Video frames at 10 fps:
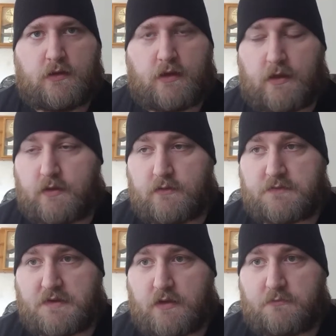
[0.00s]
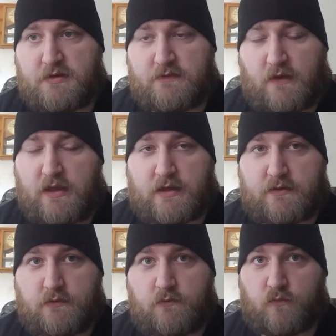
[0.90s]
And it's going to be
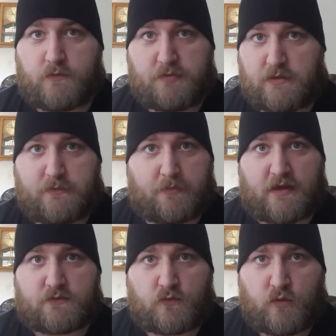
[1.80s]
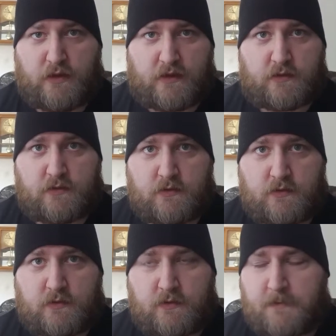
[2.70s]
sad when people pass away.
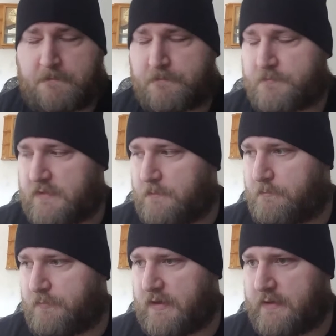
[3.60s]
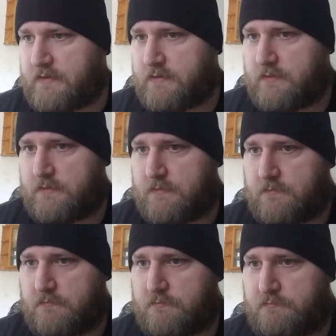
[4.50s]
But
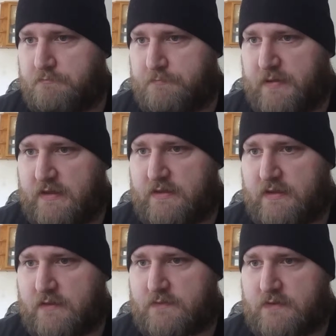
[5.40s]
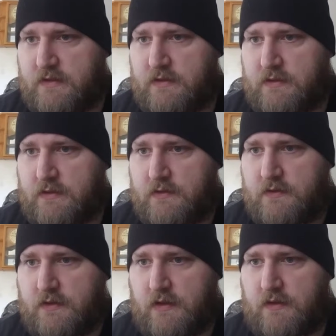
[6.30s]
PTSD
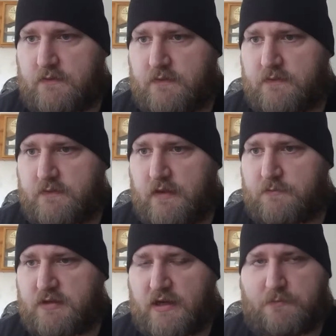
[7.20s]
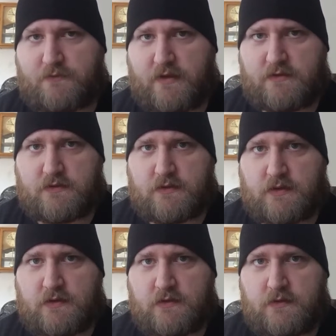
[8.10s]
is the same type of
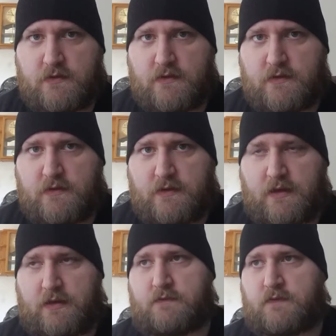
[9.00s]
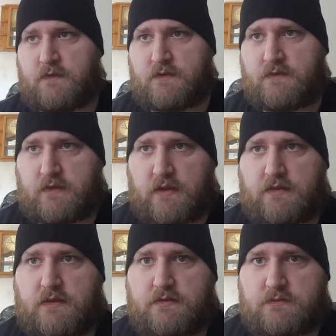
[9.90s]
entity. It's this
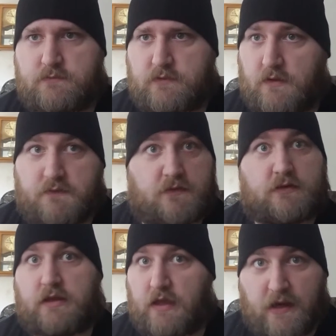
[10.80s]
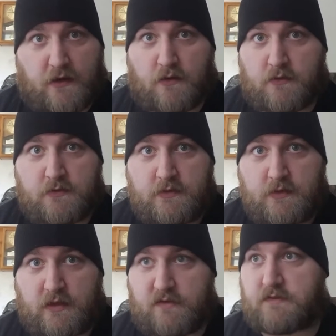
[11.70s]
thing that doesn't care.
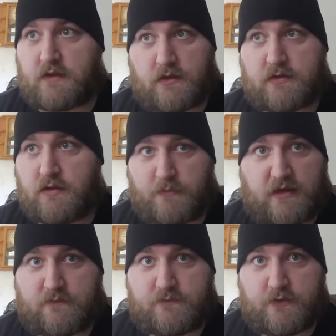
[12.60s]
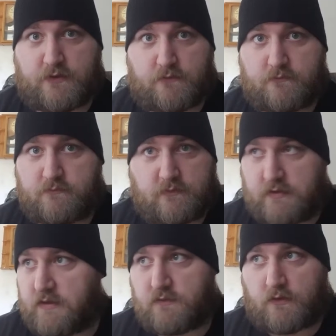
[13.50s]
It's going to come after you.
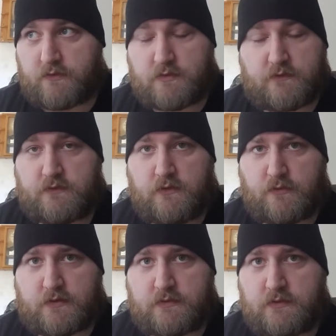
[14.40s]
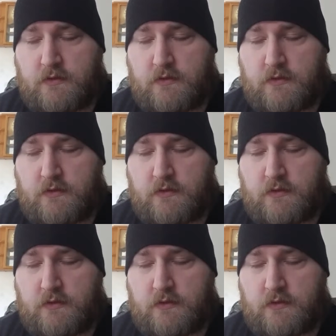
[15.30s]
That's all there is to it.